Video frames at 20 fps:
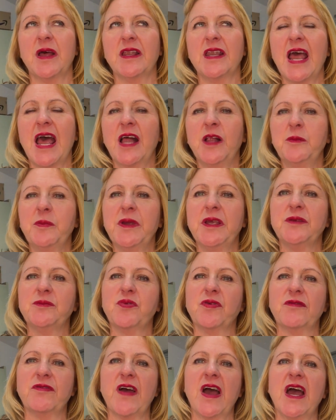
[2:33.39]
help it
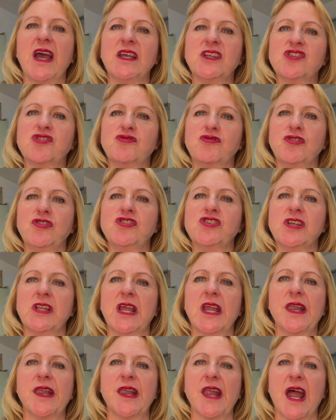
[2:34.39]
provide crucial
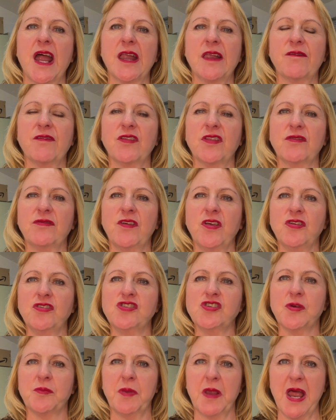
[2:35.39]
insights for the
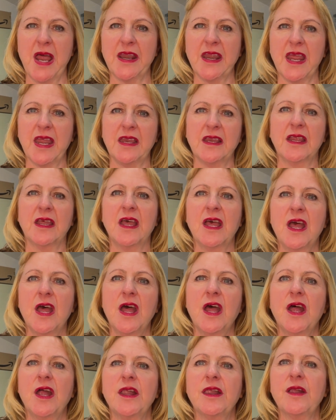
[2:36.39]
future planning.
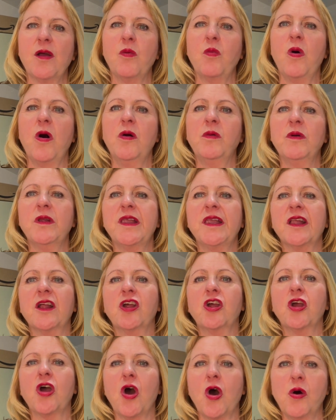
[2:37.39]
So what was the
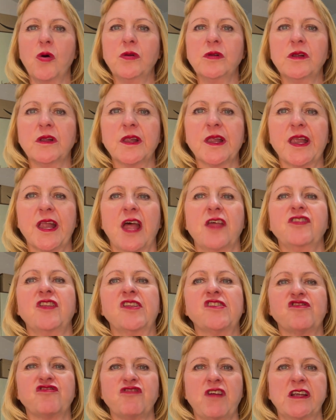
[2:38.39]
goals and the
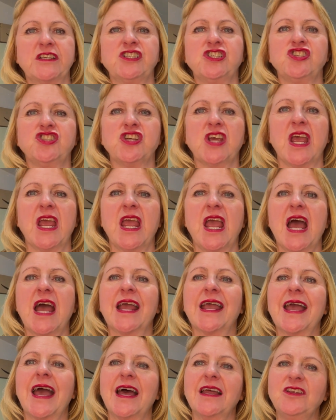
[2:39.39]
strategy,
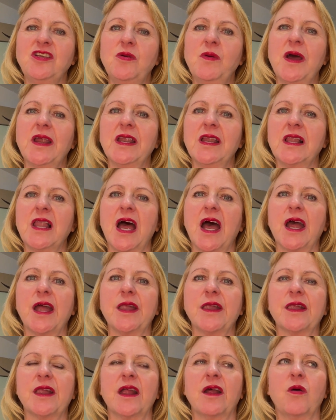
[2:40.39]
and can you
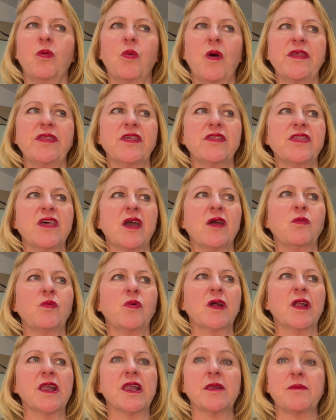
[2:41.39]
analyze whether they
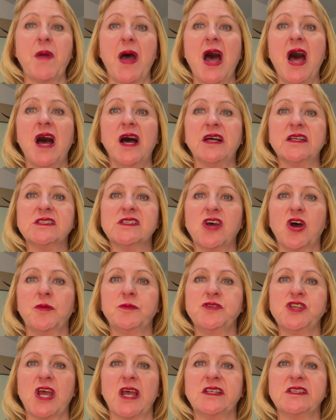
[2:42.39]
were smart,
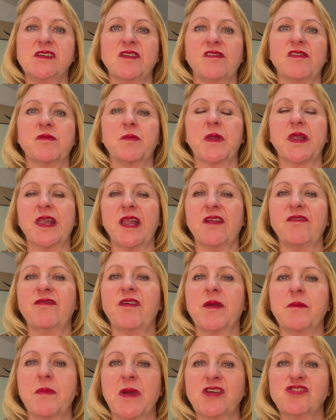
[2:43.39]
objective,
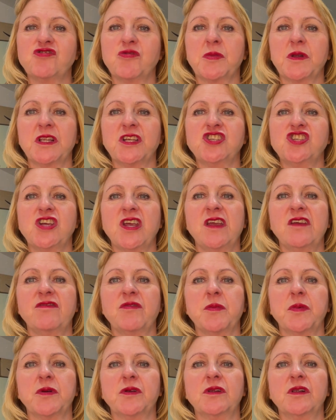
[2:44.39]
specific, measurable,
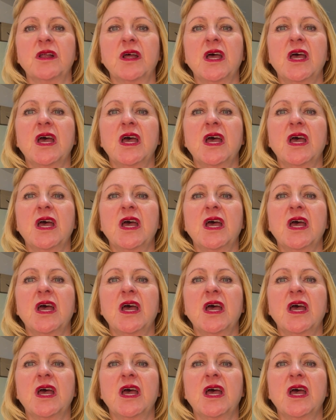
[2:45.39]
achievable?